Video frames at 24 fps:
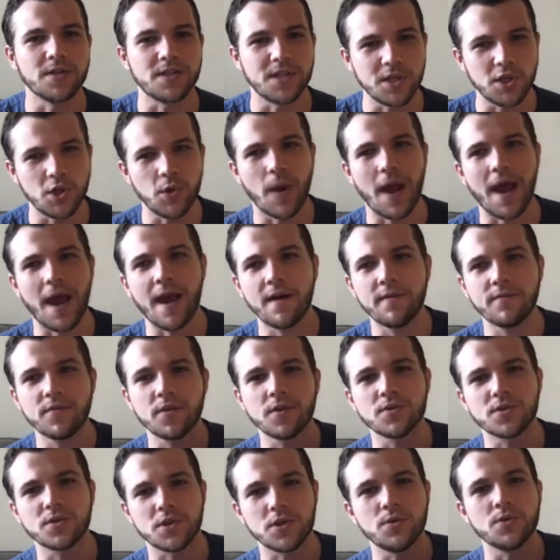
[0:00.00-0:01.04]
Did you have
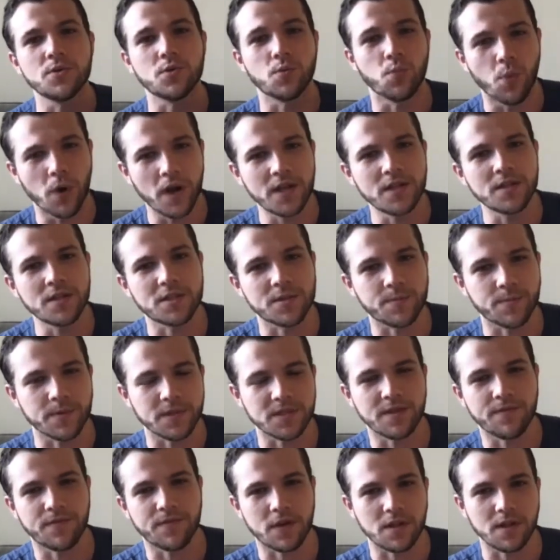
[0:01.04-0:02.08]
those tunes written
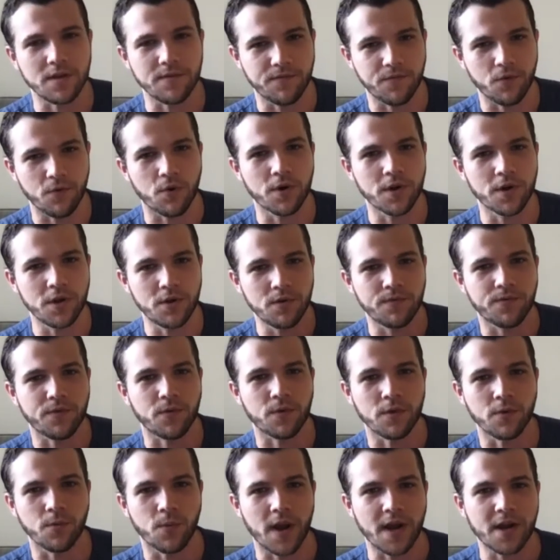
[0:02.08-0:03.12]
specifically for you for
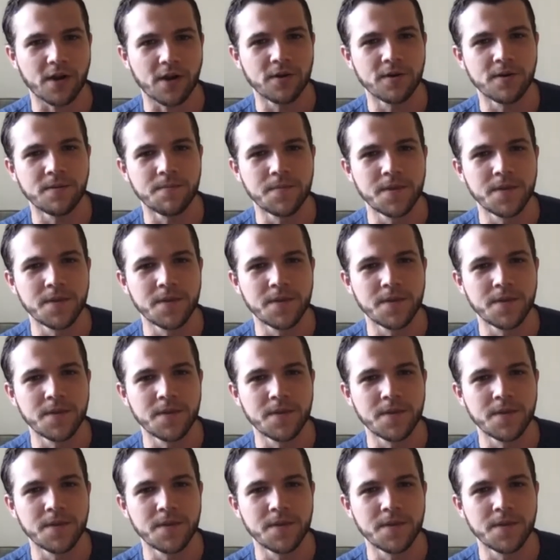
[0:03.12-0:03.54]
the record?